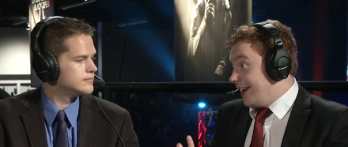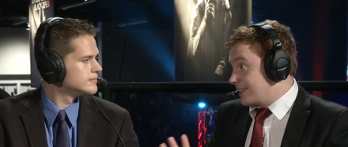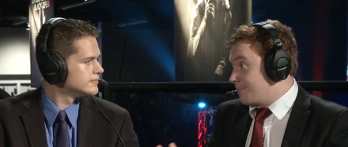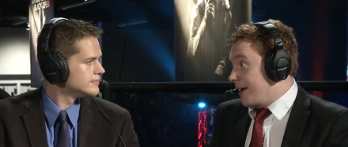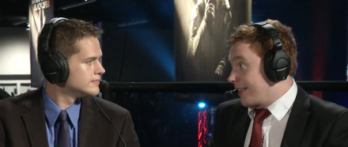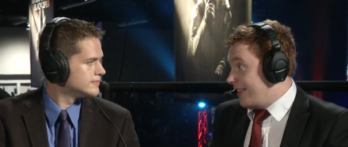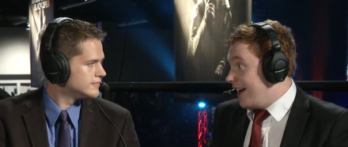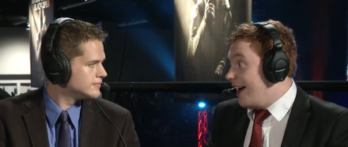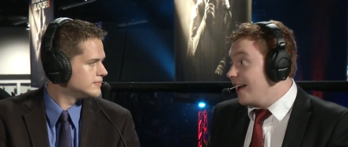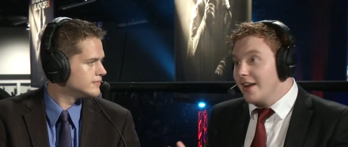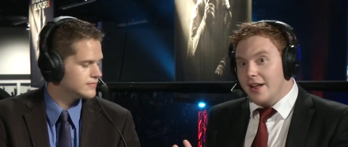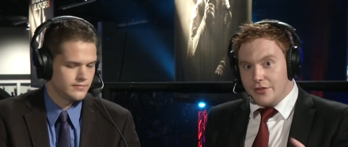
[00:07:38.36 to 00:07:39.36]
Speaker 1: expect
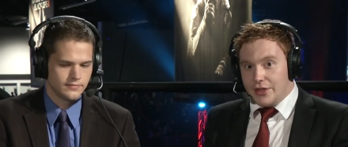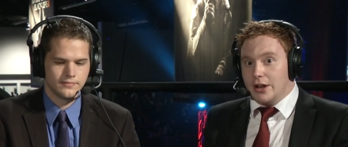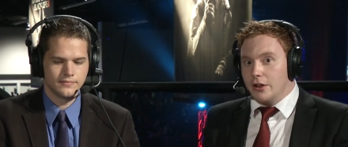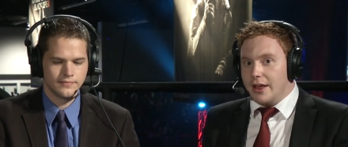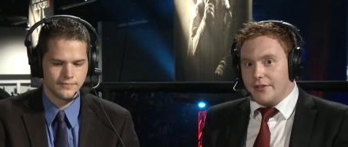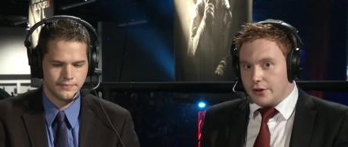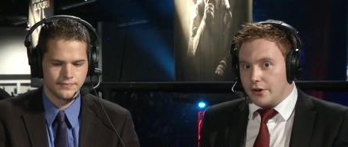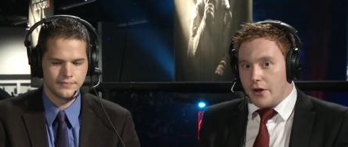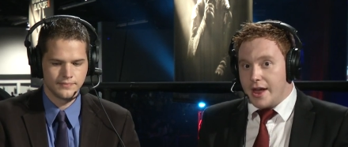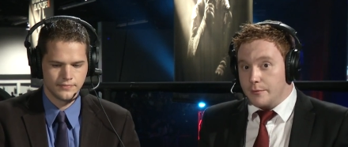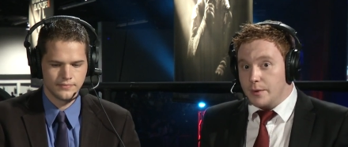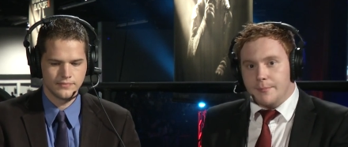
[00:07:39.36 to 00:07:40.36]
that. They look like they could go
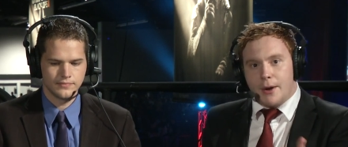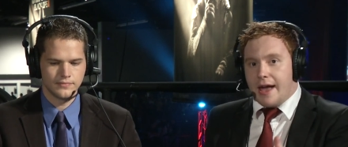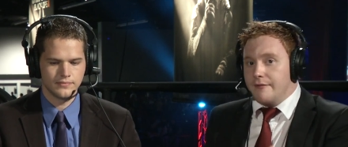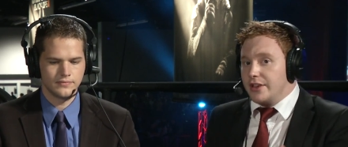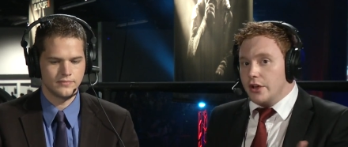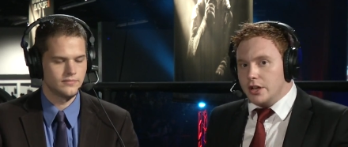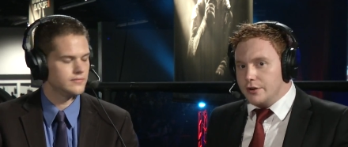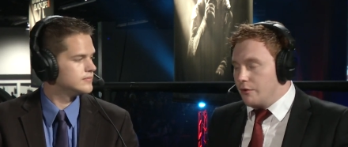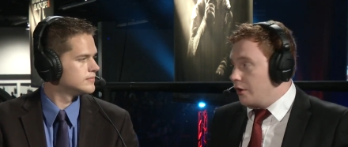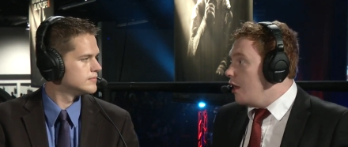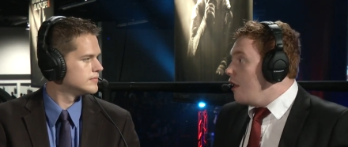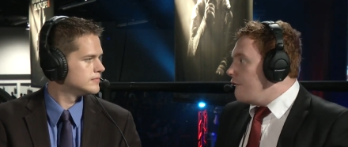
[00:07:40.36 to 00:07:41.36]
ahead and win it. But Envy earlier
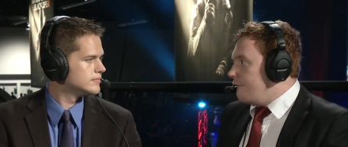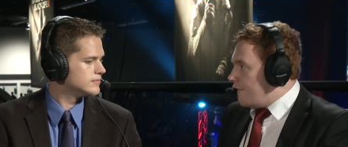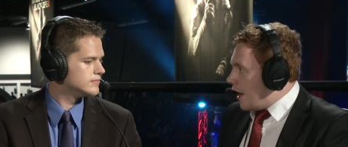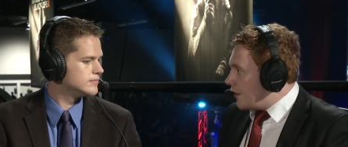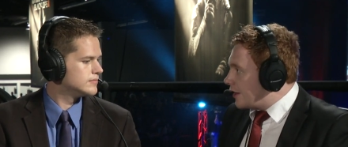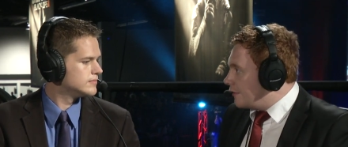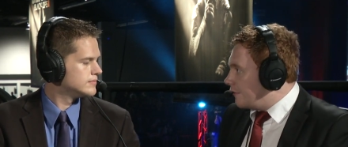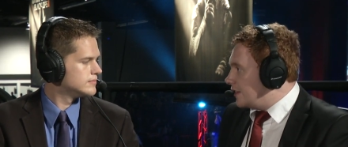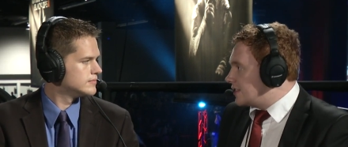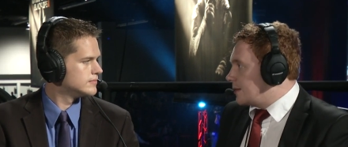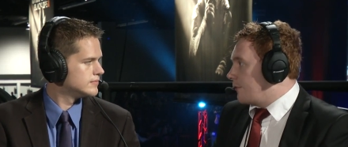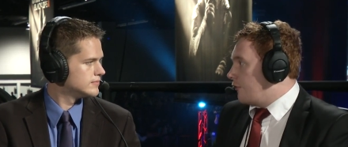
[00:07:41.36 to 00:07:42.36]
on, very
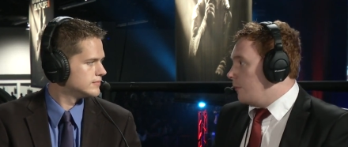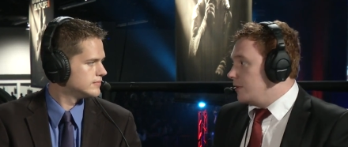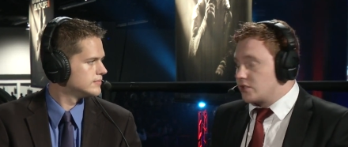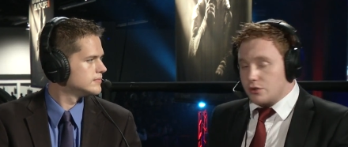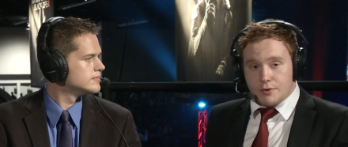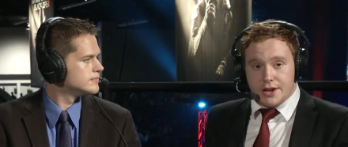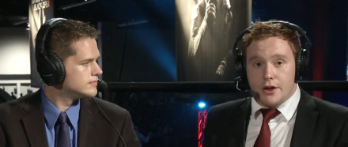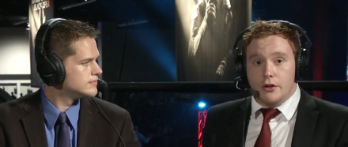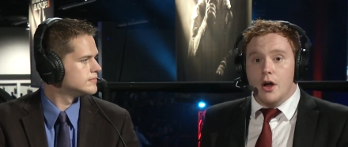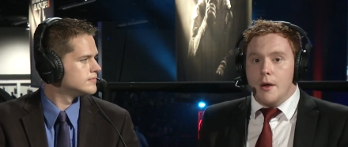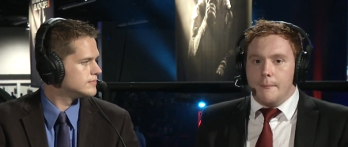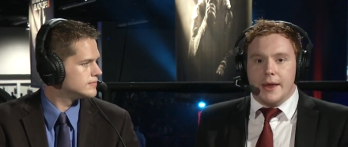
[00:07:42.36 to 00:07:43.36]
convincing performance, 3-0,
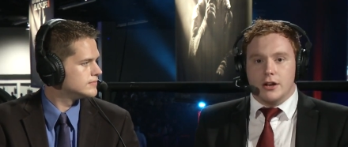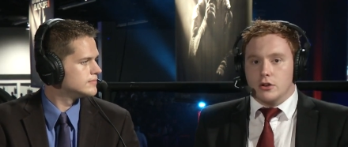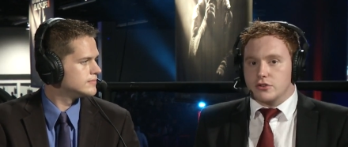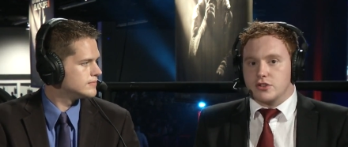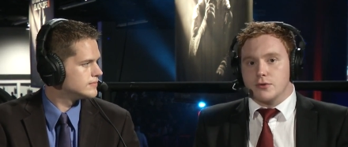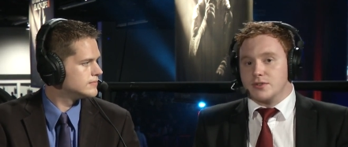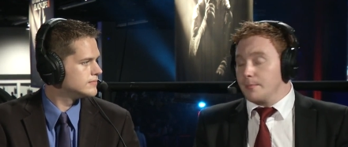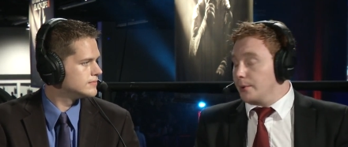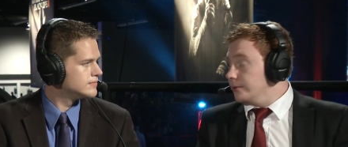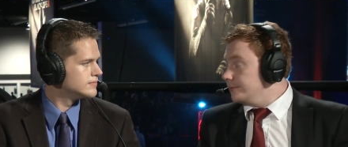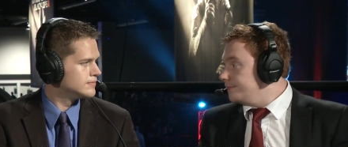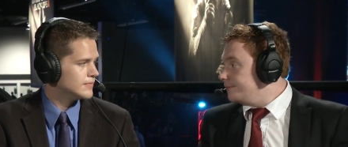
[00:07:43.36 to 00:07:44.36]
made it look so
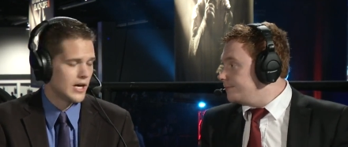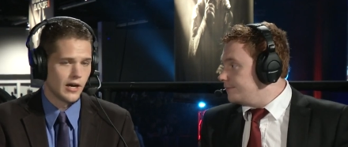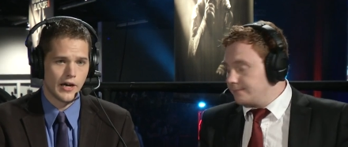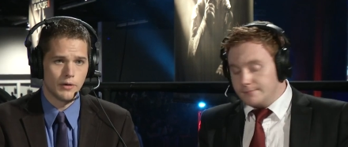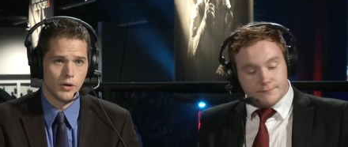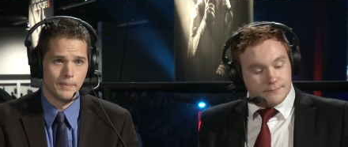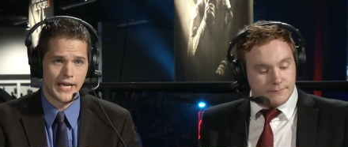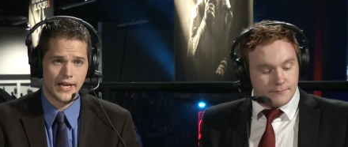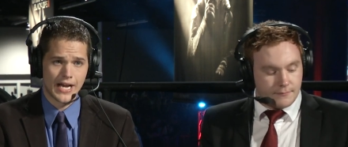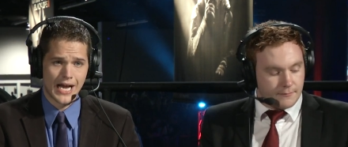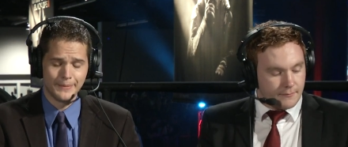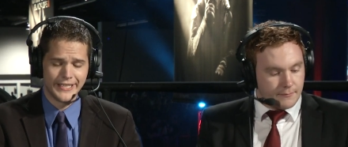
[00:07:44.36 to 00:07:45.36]
simple.
Speaker 2: All right, well,
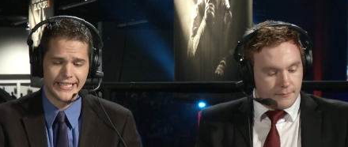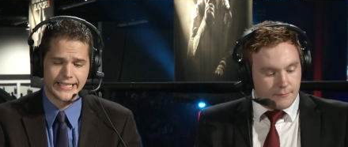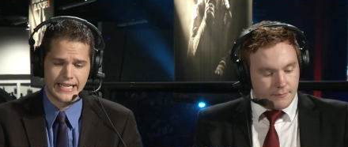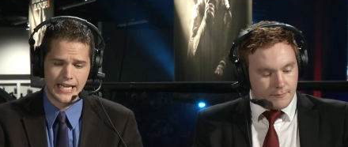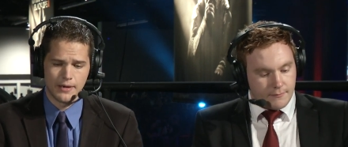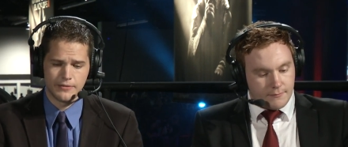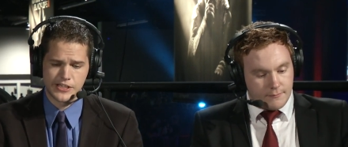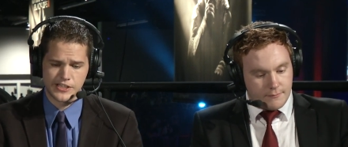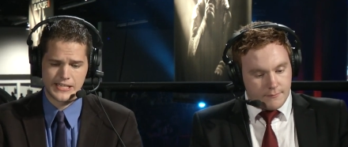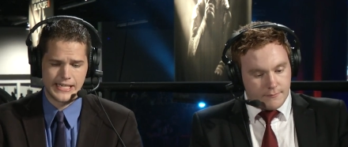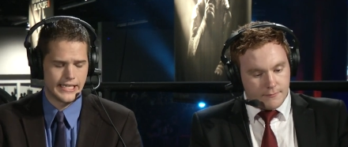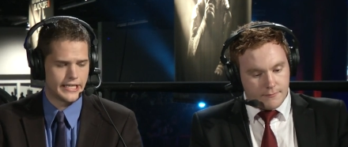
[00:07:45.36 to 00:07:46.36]
Ben, I'm in the game. We
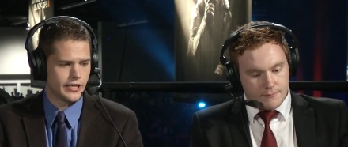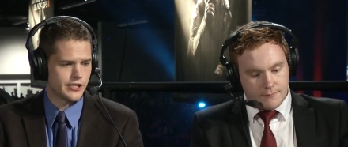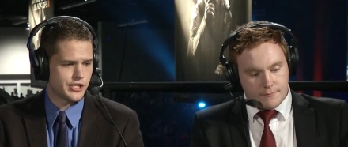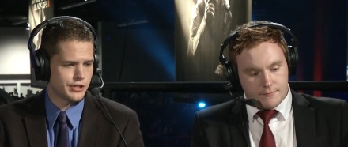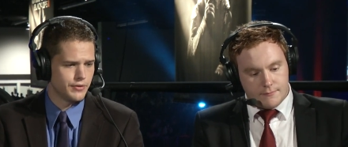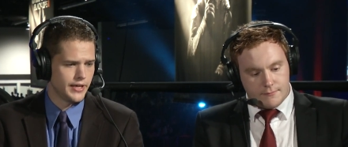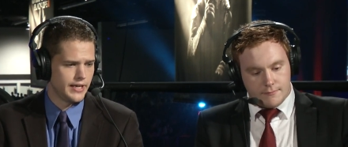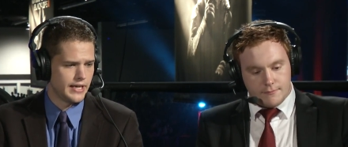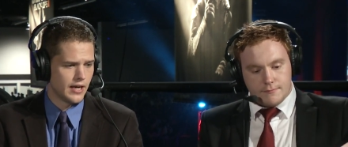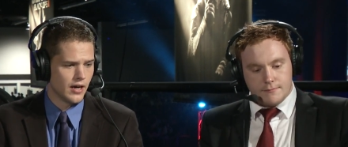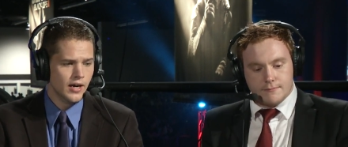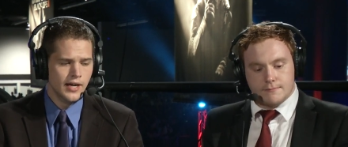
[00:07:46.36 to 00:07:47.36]
just need to get you in
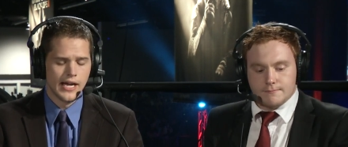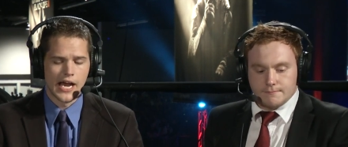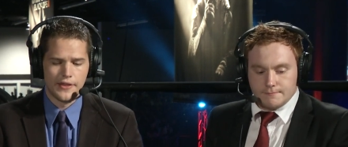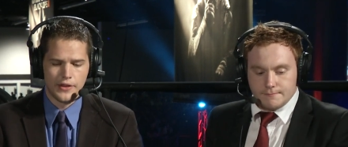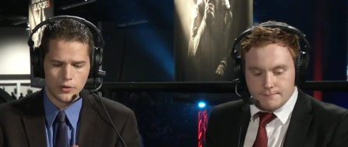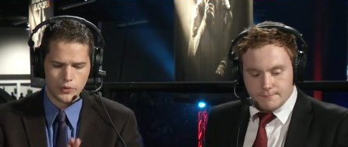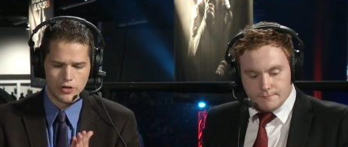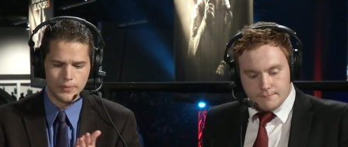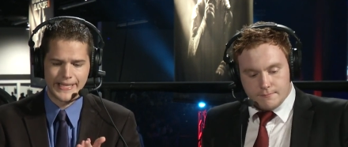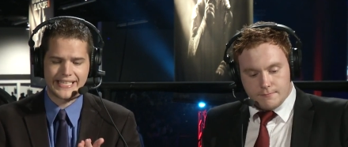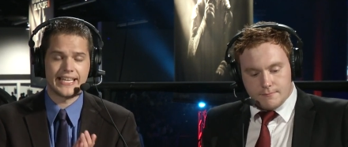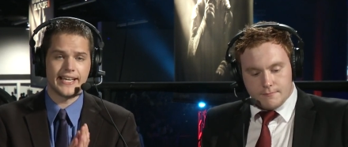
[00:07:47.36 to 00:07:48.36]
here, and then we will
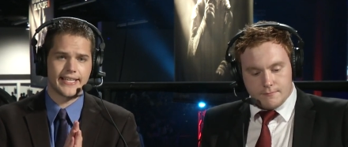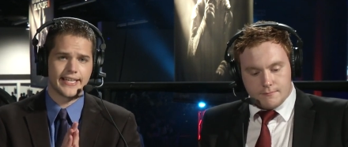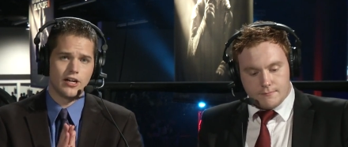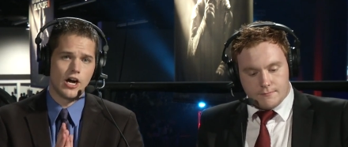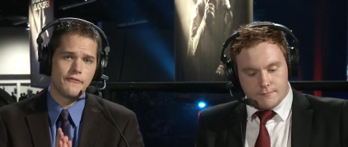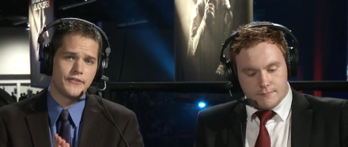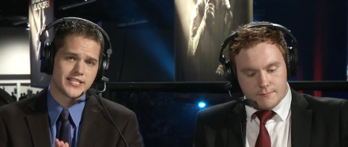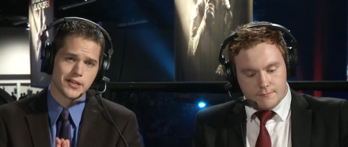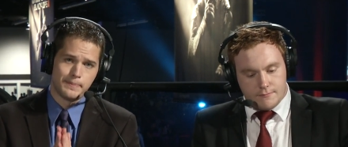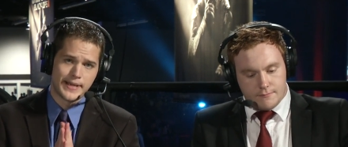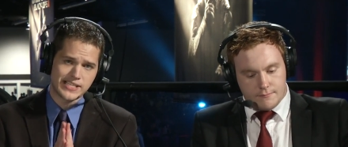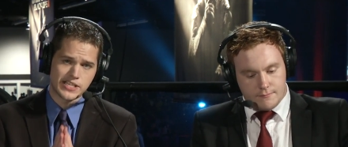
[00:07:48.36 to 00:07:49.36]
be kicking it off. It's a
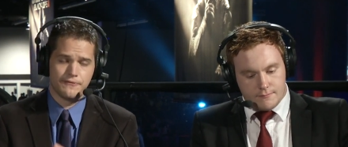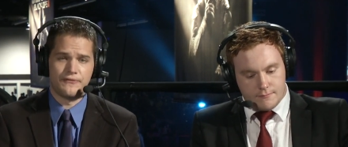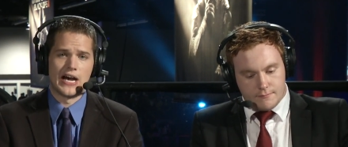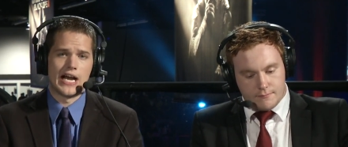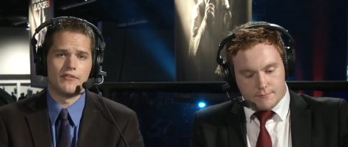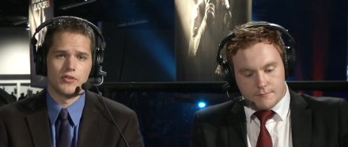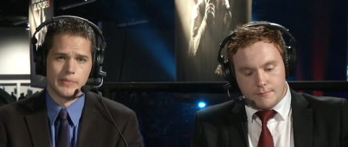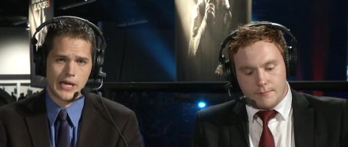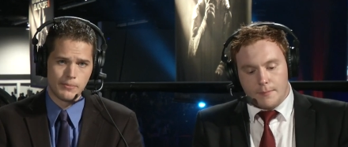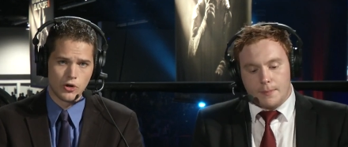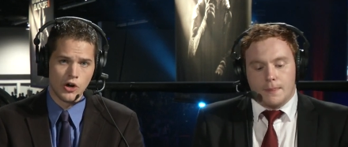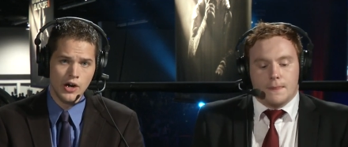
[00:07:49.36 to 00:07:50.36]
best-of-5, remember.